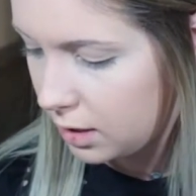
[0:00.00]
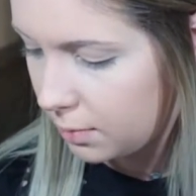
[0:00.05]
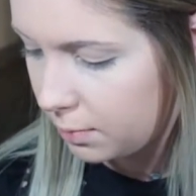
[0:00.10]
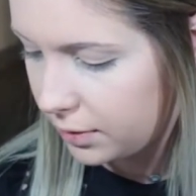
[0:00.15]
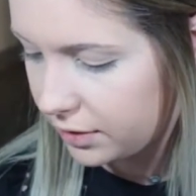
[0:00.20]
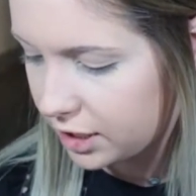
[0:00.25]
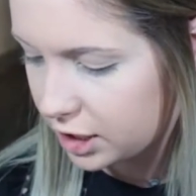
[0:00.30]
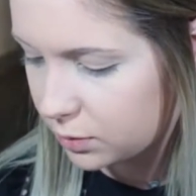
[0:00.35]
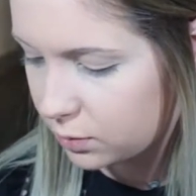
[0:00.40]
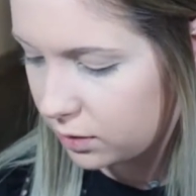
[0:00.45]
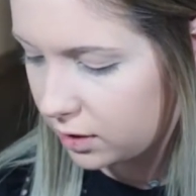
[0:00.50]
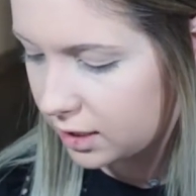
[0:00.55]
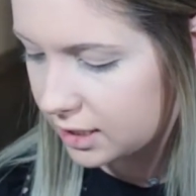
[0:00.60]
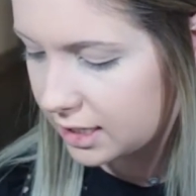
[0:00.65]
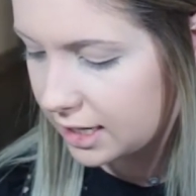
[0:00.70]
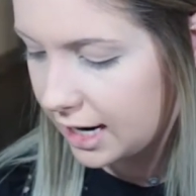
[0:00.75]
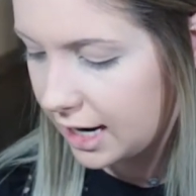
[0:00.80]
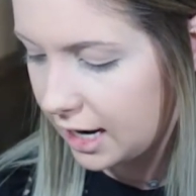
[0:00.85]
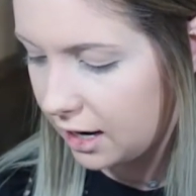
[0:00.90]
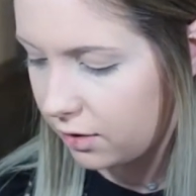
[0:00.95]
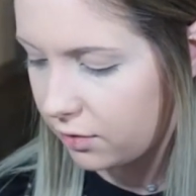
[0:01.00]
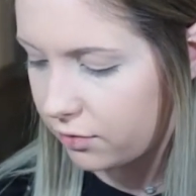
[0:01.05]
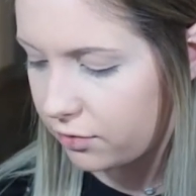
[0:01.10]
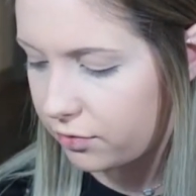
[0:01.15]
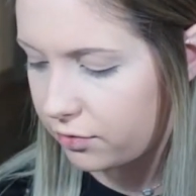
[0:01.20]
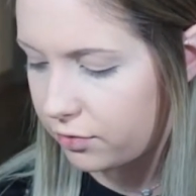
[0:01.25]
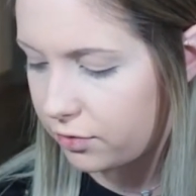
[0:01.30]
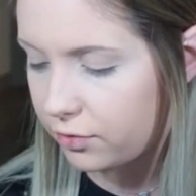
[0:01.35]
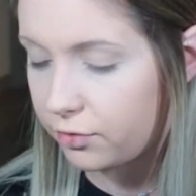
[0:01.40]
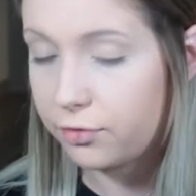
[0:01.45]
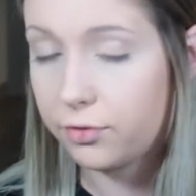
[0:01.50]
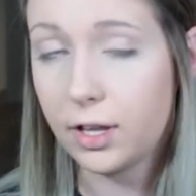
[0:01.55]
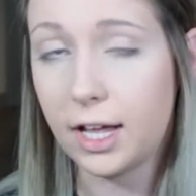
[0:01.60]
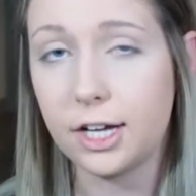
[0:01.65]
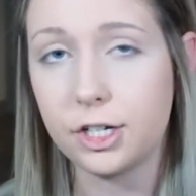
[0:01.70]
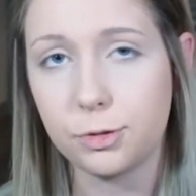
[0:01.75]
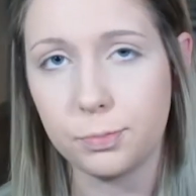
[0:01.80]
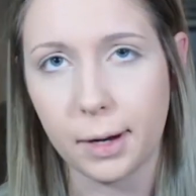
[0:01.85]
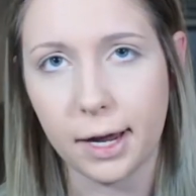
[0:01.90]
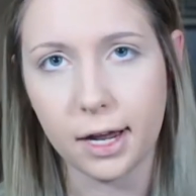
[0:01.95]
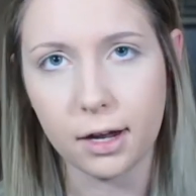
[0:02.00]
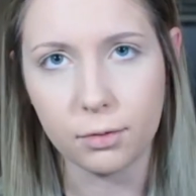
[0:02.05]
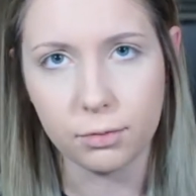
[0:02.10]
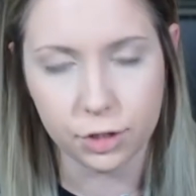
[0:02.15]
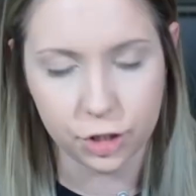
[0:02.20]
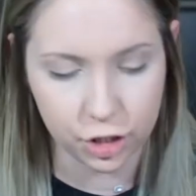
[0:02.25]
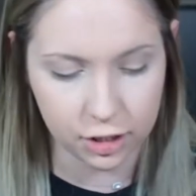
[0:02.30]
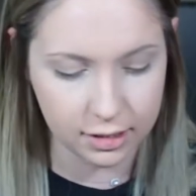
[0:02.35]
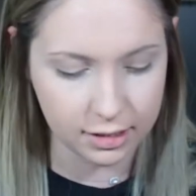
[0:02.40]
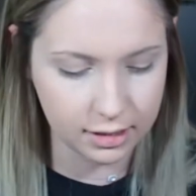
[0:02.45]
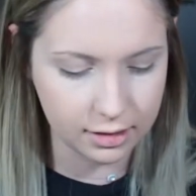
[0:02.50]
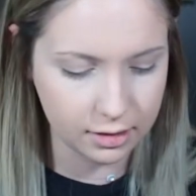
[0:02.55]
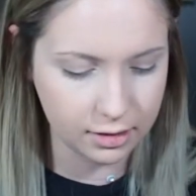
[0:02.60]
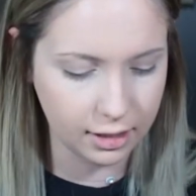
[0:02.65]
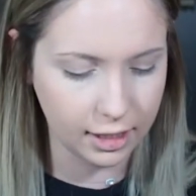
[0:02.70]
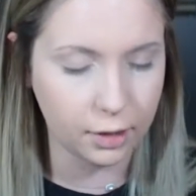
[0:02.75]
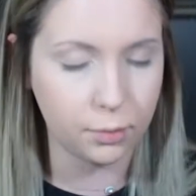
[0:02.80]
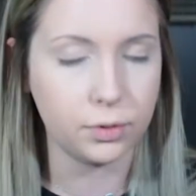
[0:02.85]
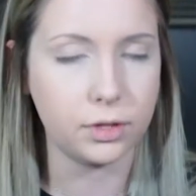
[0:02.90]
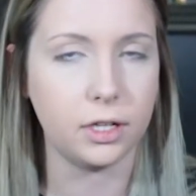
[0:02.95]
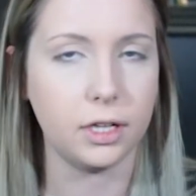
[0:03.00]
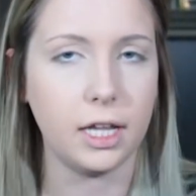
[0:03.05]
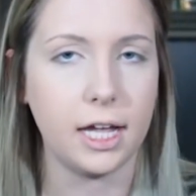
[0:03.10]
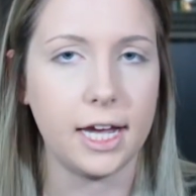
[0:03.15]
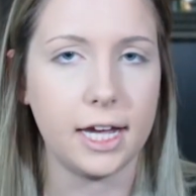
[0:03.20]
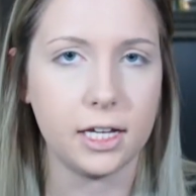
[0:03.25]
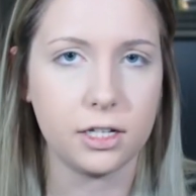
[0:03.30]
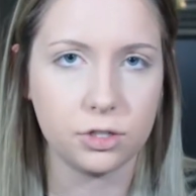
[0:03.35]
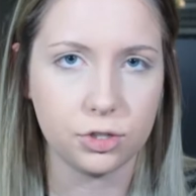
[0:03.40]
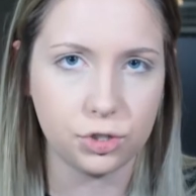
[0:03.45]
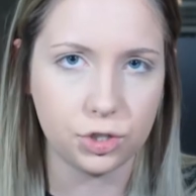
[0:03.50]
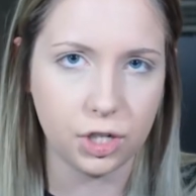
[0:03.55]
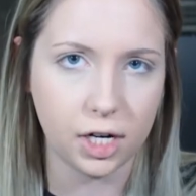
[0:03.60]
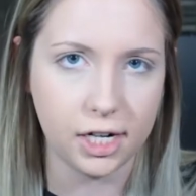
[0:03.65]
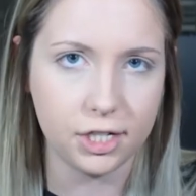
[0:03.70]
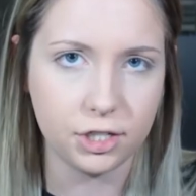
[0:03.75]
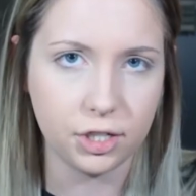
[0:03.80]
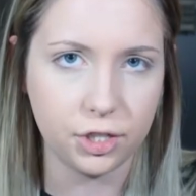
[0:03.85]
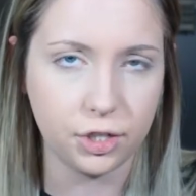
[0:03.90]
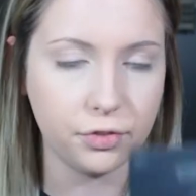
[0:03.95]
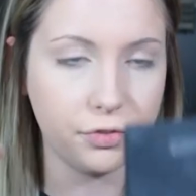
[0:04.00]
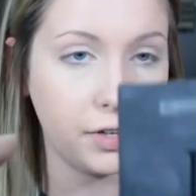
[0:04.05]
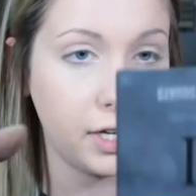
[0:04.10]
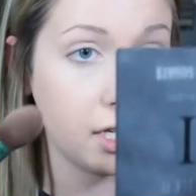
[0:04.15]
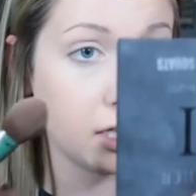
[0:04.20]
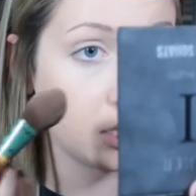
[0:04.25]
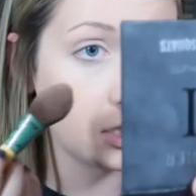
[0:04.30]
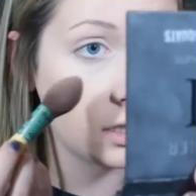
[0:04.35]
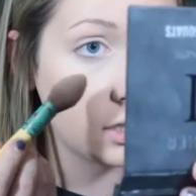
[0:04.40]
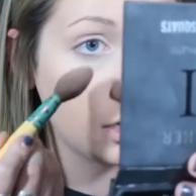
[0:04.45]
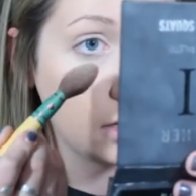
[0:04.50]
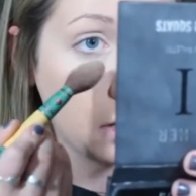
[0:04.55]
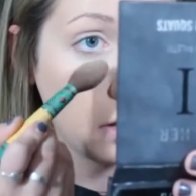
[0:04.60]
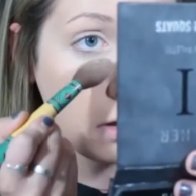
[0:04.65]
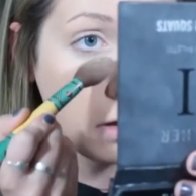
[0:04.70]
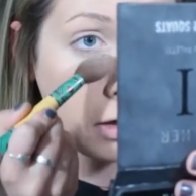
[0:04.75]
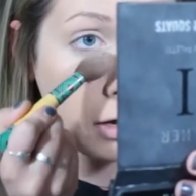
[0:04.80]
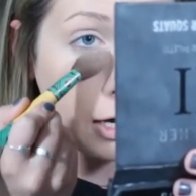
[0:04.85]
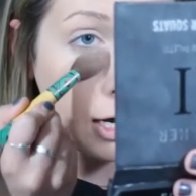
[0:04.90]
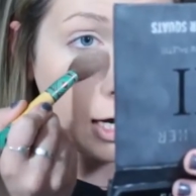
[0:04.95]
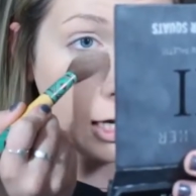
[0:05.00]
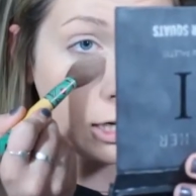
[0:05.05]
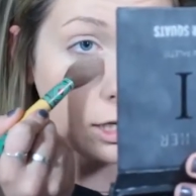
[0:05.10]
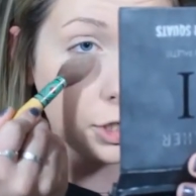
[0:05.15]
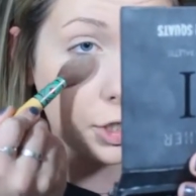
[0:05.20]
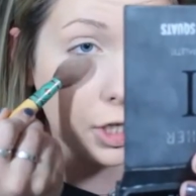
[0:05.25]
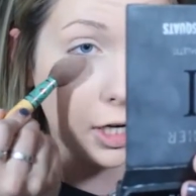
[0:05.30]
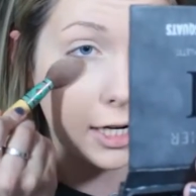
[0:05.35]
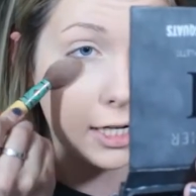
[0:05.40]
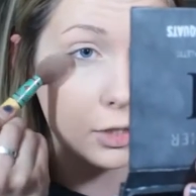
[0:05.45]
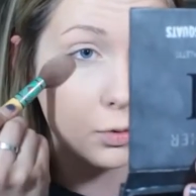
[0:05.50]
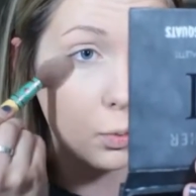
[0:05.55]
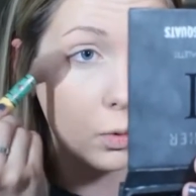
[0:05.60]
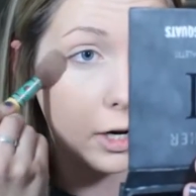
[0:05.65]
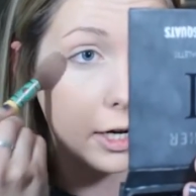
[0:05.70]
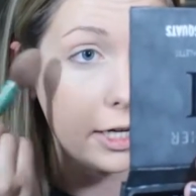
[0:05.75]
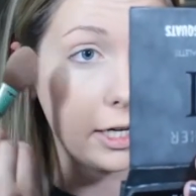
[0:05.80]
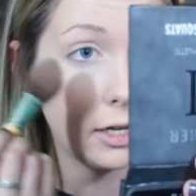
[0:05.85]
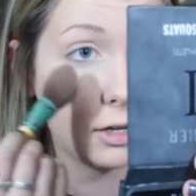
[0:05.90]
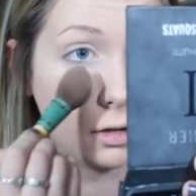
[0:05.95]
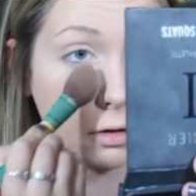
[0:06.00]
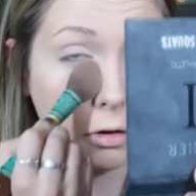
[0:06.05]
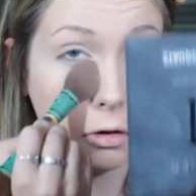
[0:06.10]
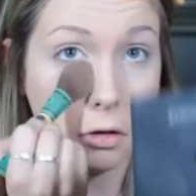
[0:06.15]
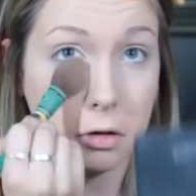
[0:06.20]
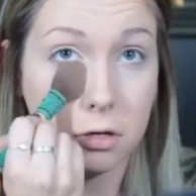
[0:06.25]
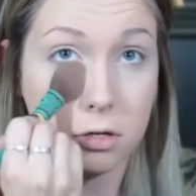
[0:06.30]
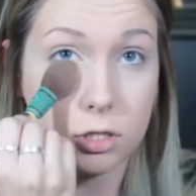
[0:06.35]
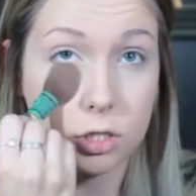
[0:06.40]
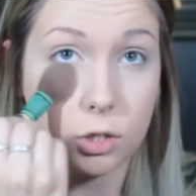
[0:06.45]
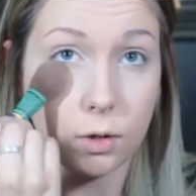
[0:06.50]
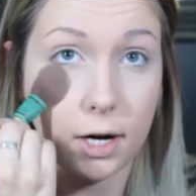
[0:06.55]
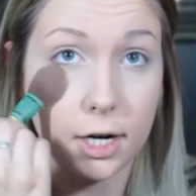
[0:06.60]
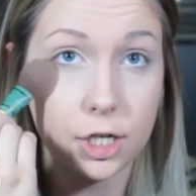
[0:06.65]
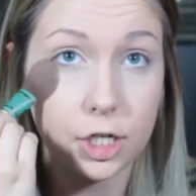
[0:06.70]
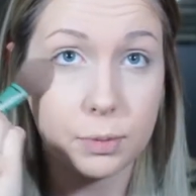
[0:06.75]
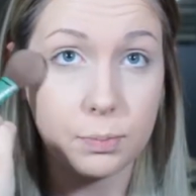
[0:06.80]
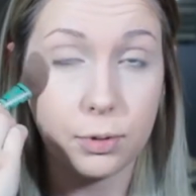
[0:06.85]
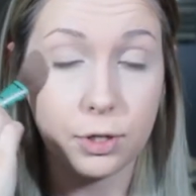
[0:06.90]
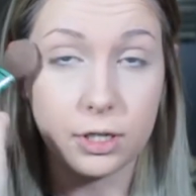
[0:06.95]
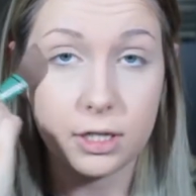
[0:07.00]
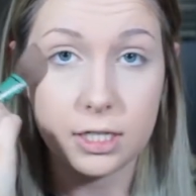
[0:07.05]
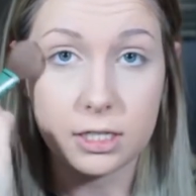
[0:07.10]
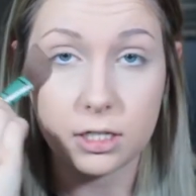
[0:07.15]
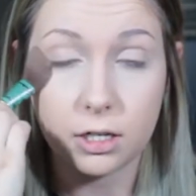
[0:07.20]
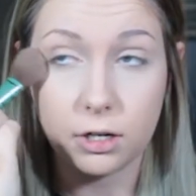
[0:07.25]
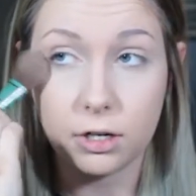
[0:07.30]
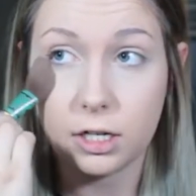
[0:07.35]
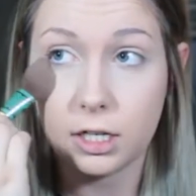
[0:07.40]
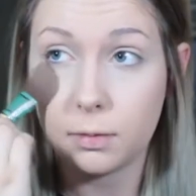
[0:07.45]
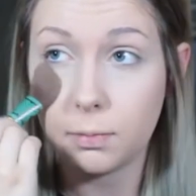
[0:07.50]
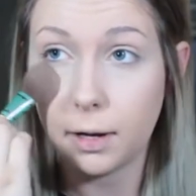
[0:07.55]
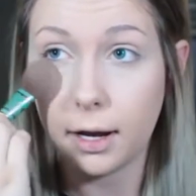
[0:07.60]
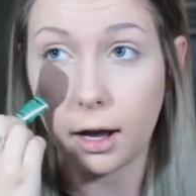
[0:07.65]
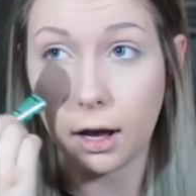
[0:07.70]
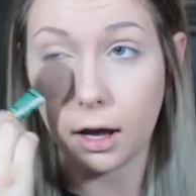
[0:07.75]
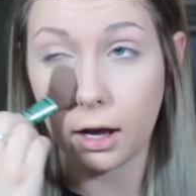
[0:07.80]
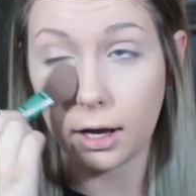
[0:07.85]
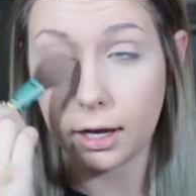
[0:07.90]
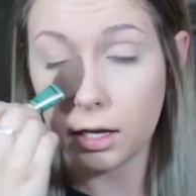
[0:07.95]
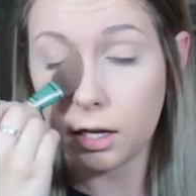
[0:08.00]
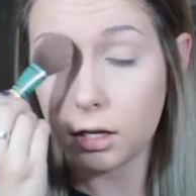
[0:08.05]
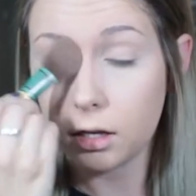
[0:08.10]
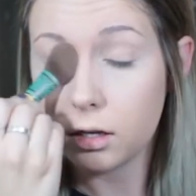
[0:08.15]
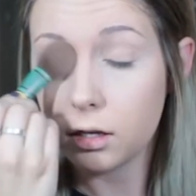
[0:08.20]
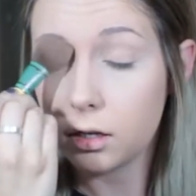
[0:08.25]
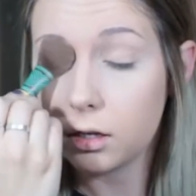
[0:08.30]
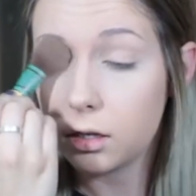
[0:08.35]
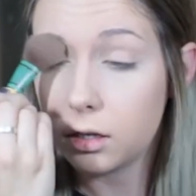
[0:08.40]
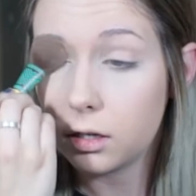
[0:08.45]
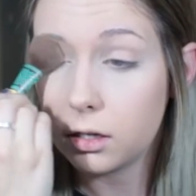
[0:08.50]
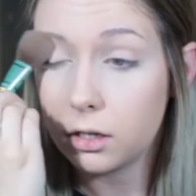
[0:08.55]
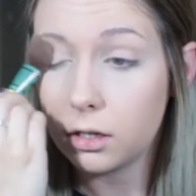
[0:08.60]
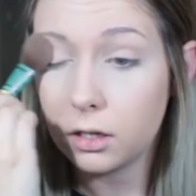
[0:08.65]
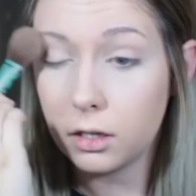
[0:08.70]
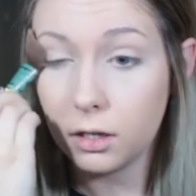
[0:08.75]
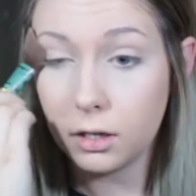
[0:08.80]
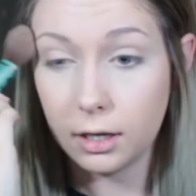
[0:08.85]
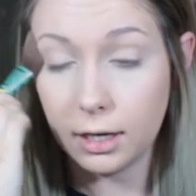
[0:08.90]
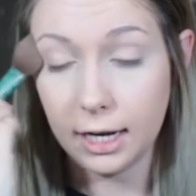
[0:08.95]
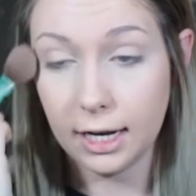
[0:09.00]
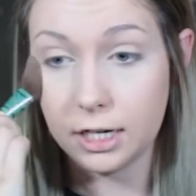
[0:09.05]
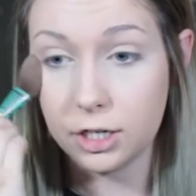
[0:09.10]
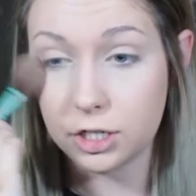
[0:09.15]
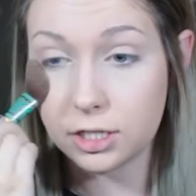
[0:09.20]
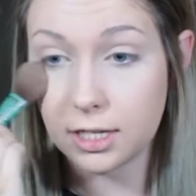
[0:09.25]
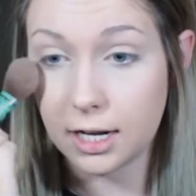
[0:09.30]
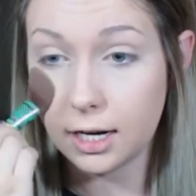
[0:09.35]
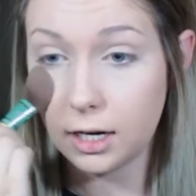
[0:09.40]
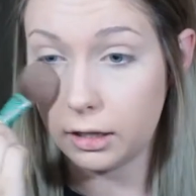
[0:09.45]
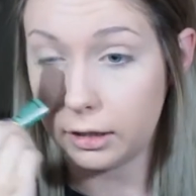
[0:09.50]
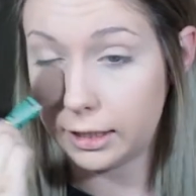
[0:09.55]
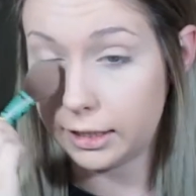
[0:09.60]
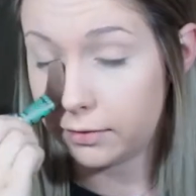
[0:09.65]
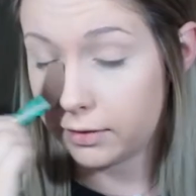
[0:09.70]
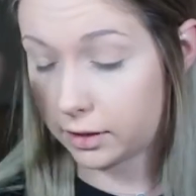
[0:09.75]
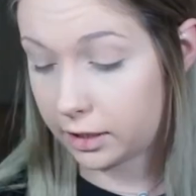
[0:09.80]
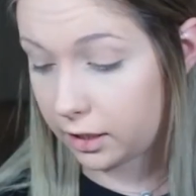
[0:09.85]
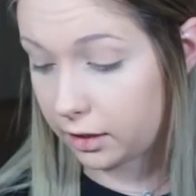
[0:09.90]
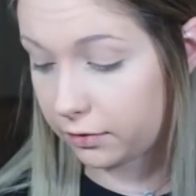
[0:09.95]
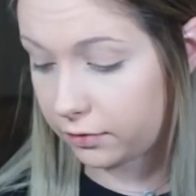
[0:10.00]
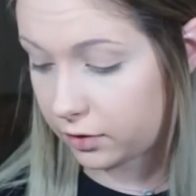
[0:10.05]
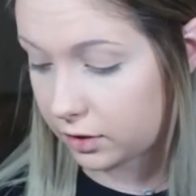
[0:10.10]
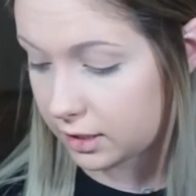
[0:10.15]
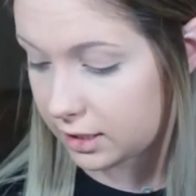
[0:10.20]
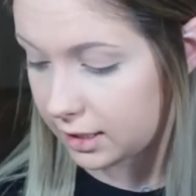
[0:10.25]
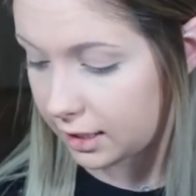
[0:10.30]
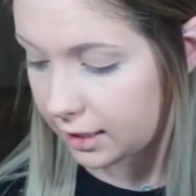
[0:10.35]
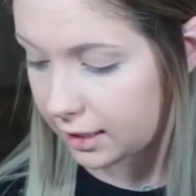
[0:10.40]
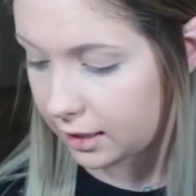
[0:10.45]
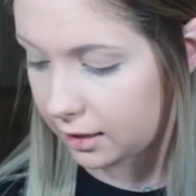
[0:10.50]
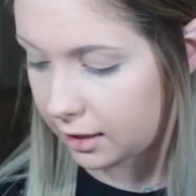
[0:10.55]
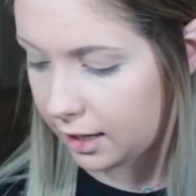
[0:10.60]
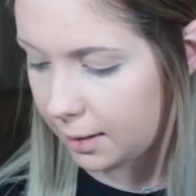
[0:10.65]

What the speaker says: But this one doesn't have flashback, which is like when the light shines on your face and it shines white. So I just put this underneath my eye and just kind of leave it there for a second.